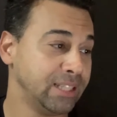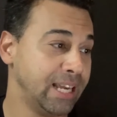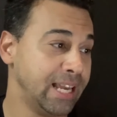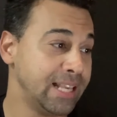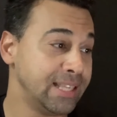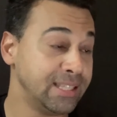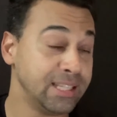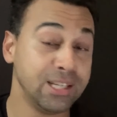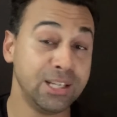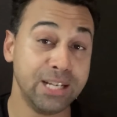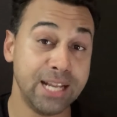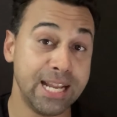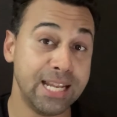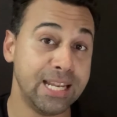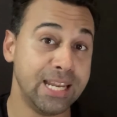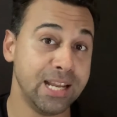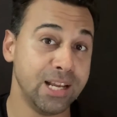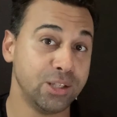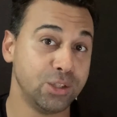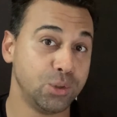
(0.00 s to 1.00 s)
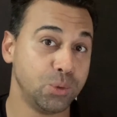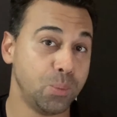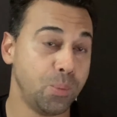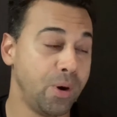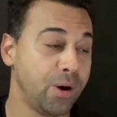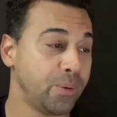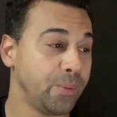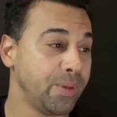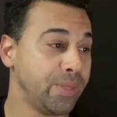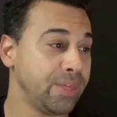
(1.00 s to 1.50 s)
It's a good idea to
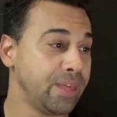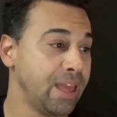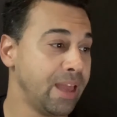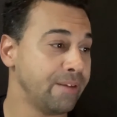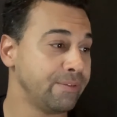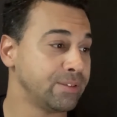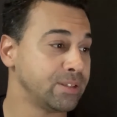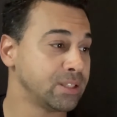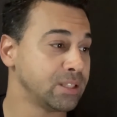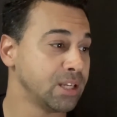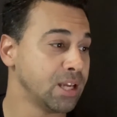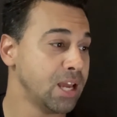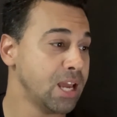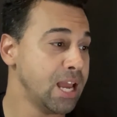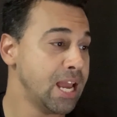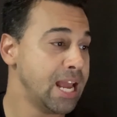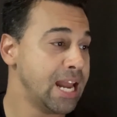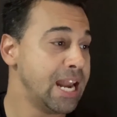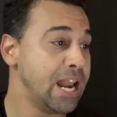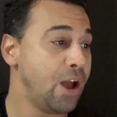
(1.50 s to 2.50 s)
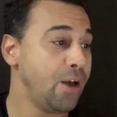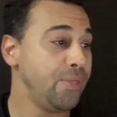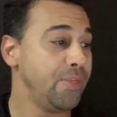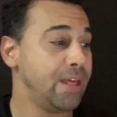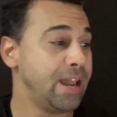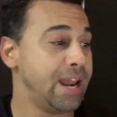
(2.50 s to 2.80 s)
work with gifts. Now the